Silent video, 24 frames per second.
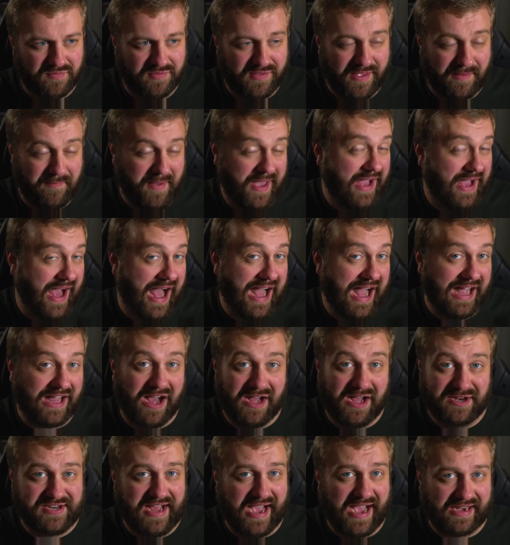They make eye
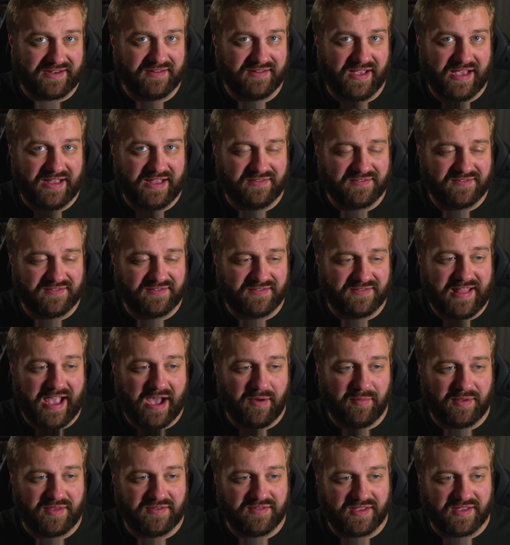contact, and
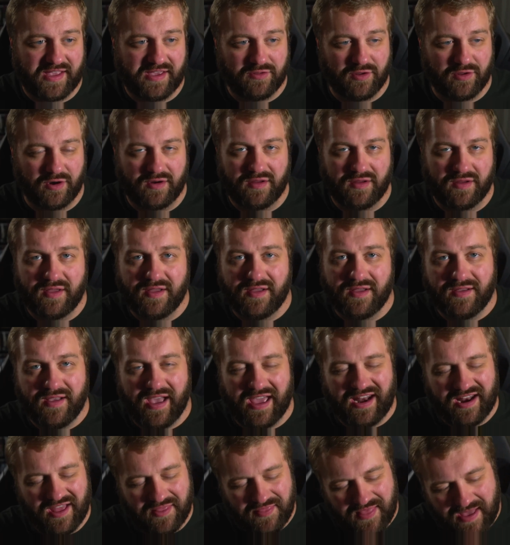now he's a killer.
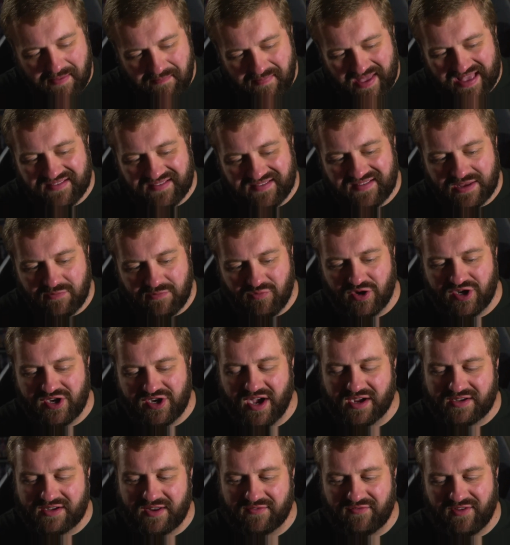And that may seem
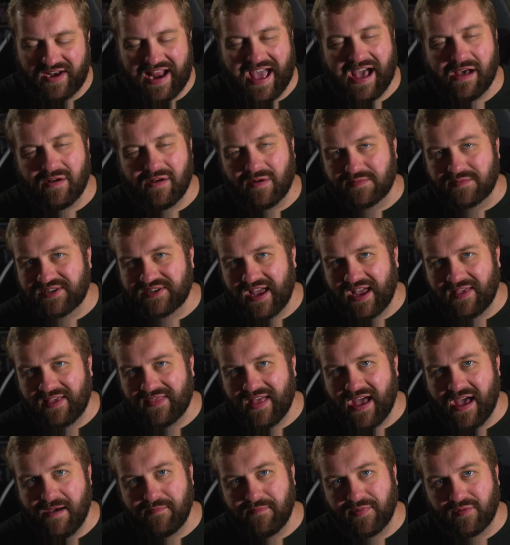reductive in how I'm saying
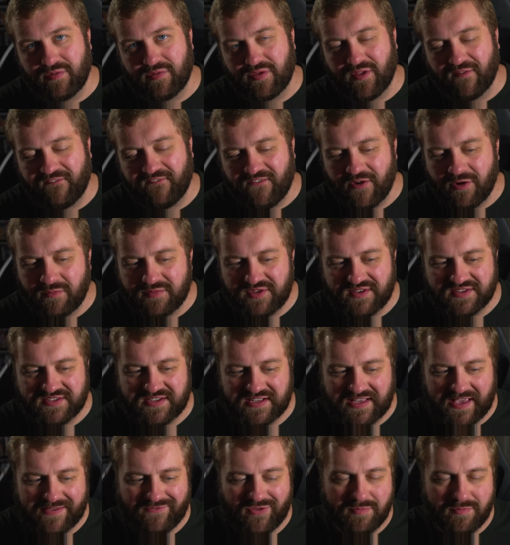that, but the film
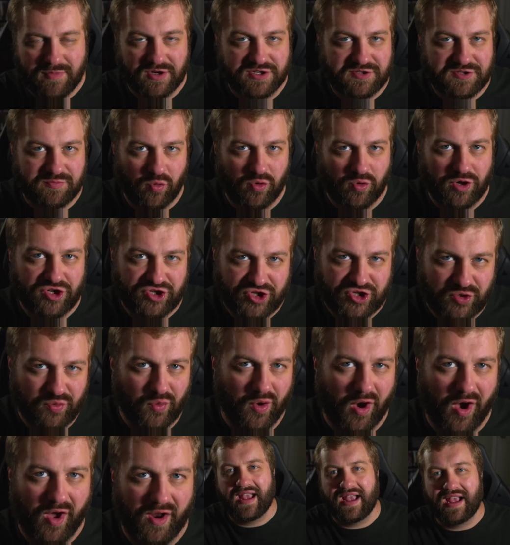doesn't give you much more to chew
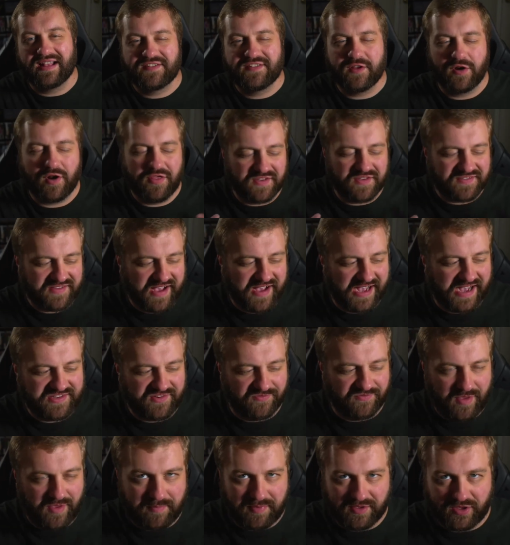on. It's under this guise
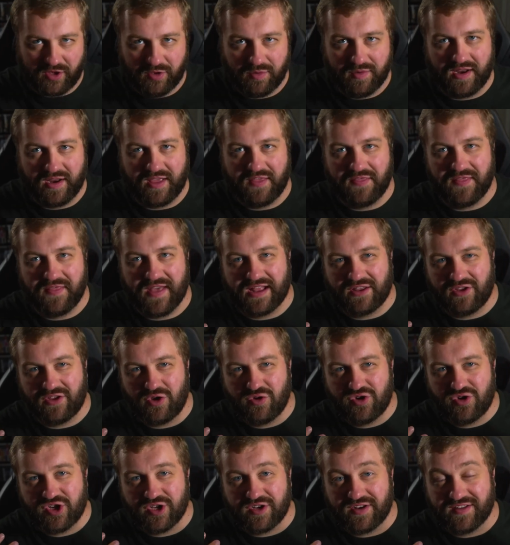of ambiguity that
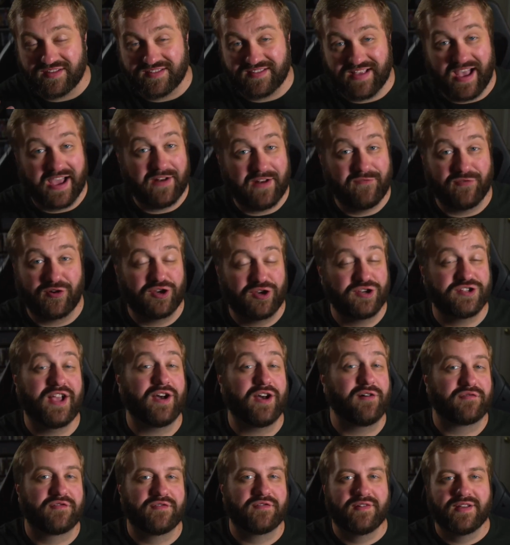you should decide for
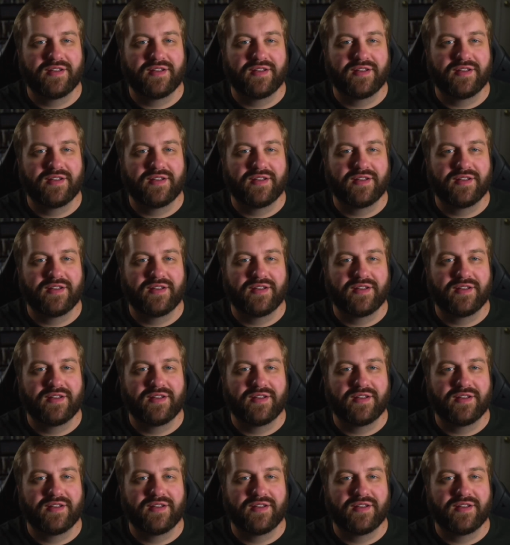yourself.